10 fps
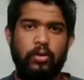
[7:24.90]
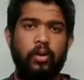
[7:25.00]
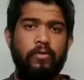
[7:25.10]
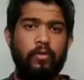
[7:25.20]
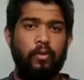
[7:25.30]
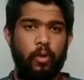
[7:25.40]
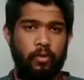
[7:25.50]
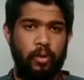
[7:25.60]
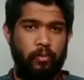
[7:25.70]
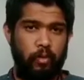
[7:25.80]
So if you
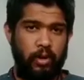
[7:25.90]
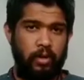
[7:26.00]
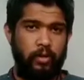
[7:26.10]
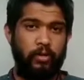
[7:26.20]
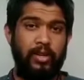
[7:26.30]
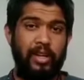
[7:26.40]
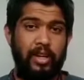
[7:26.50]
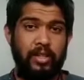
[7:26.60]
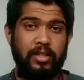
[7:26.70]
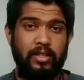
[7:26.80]
know someone who
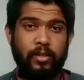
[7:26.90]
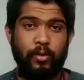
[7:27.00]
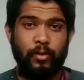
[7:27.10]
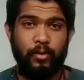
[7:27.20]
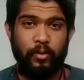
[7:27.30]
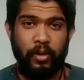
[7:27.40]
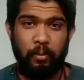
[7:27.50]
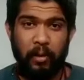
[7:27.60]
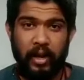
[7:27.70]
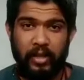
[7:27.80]
needs to
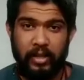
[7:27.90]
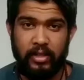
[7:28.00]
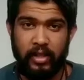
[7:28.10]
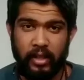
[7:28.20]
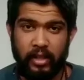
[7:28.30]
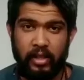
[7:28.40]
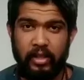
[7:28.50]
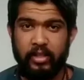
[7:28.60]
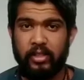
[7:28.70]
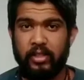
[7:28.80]
apply these
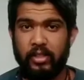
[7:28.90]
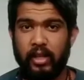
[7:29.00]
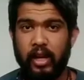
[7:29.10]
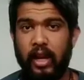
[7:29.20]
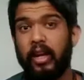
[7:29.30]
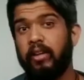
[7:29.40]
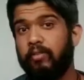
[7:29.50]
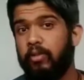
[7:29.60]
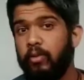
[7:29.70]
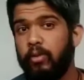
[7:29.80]
techniques, and
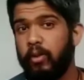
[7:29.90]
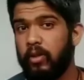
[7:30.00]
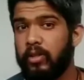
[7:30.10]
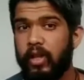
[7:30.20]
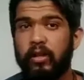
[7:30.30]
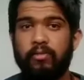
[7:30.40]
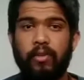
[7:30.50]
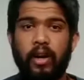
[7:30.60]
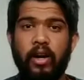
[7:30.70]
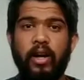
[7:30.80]
if you yourself
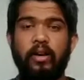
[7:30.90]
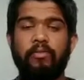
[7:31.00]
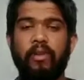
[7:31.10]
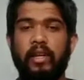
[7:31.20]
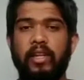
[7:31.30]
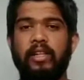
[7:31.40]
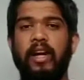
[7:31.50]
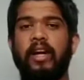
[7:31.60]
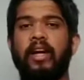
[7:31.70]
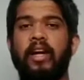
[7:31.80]
are feeling
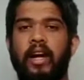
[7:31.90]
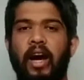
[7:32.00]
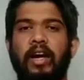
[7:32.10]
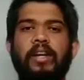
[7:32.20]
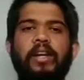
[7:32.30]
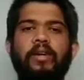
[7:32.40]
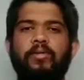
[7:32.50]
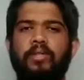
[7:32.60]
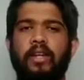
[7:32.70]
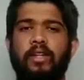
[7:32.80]
that I need
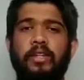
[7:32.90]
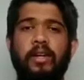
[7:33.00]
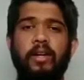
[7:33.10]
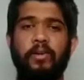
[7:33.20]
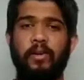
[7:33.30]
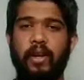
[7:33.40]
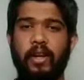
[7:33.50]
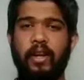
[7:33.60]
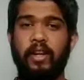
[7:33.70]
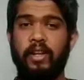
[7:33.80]
to stretch it out
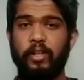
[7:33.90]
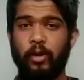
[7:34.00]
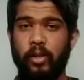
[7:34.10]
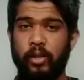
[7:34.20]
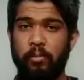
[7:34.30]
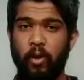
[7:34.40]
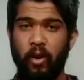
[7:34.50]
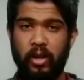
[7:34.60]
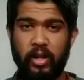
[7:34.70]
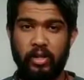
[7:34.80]
and release all the
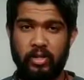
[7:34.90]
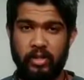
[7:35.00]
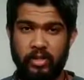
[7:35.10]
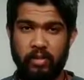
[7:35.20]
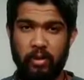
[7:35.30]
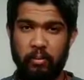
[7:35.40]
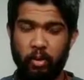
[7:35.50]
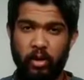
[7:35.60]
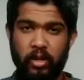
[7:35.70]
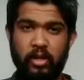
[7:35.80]
blocked energies in my
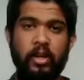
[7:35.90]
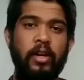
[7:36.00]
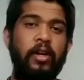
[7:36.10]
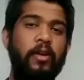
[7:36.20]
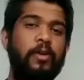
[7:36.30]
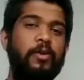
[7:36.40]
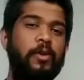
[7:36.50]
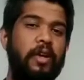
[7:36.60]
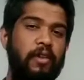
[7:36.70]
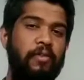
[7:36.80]
body, you
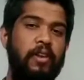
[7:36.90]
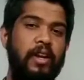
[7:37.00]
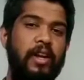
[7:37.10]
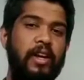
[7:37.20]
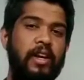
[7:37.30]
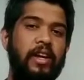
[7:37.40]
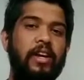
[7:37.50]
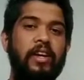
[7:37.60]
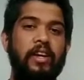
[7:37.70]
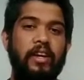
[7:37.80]
should definitely